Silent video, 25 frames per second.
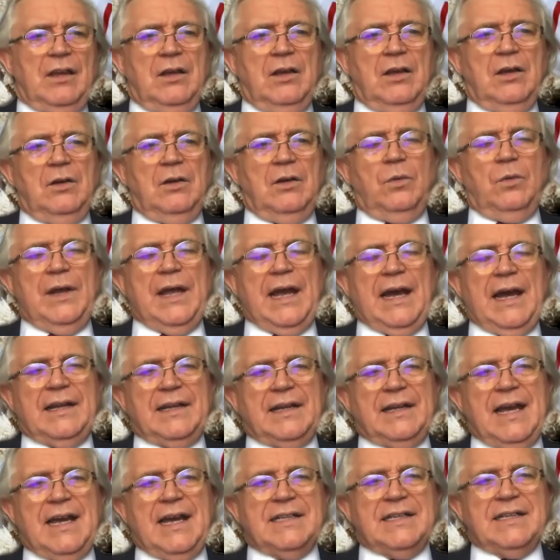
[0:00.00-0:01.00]
We had a
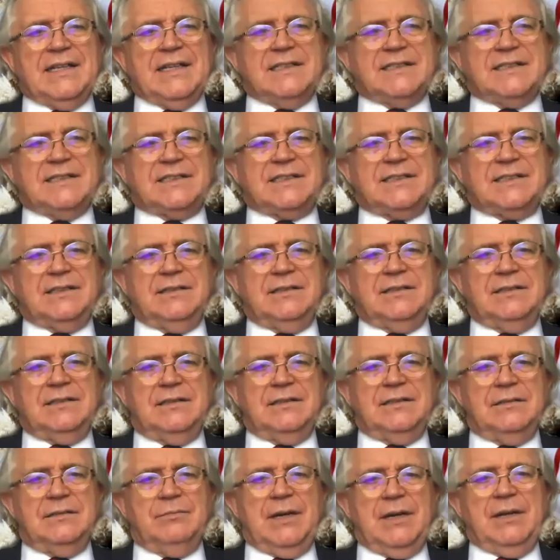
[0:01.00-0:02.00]
case
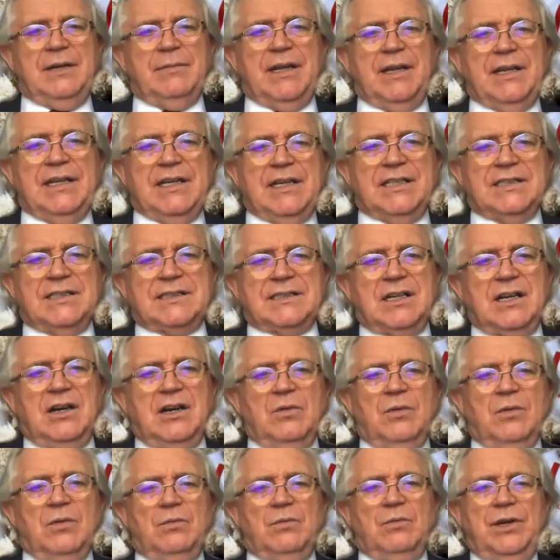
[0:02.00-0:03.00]
many years ago
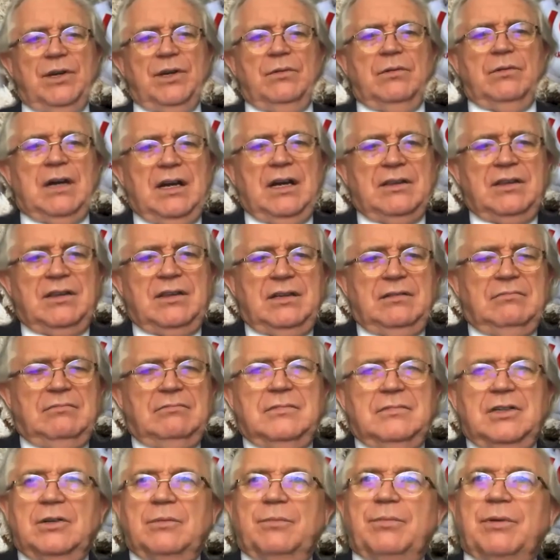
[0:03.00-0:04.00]
when I think
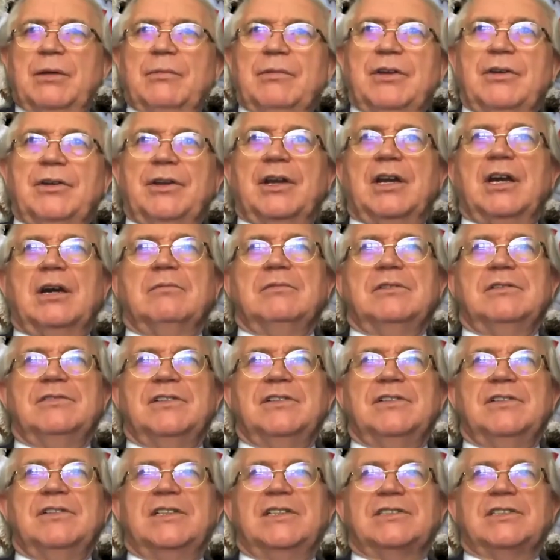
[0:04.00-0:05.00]
we were probably only a couple of
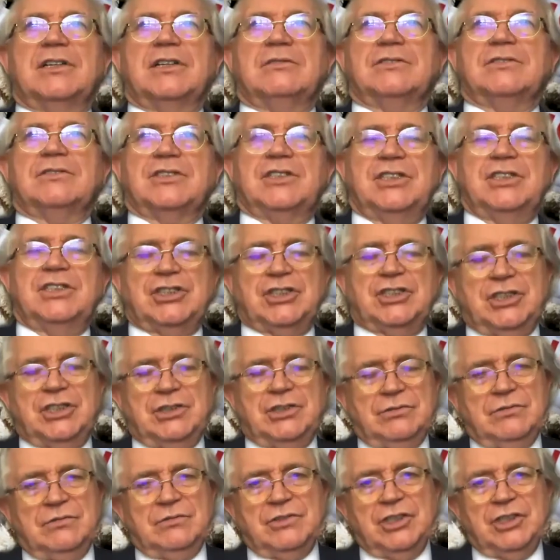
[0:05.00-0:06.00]
years old as an institute,
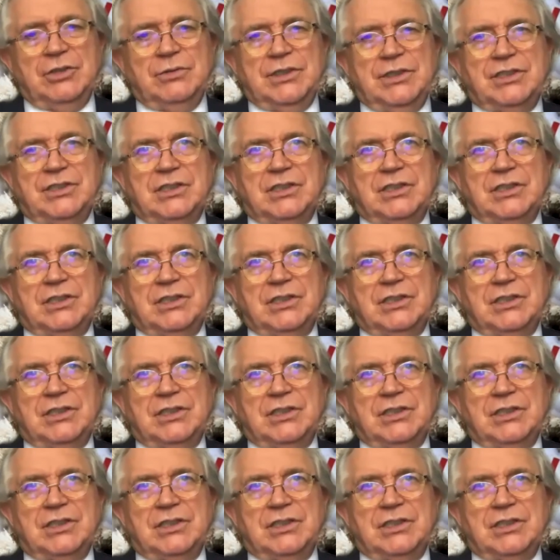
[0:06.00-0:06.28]
new into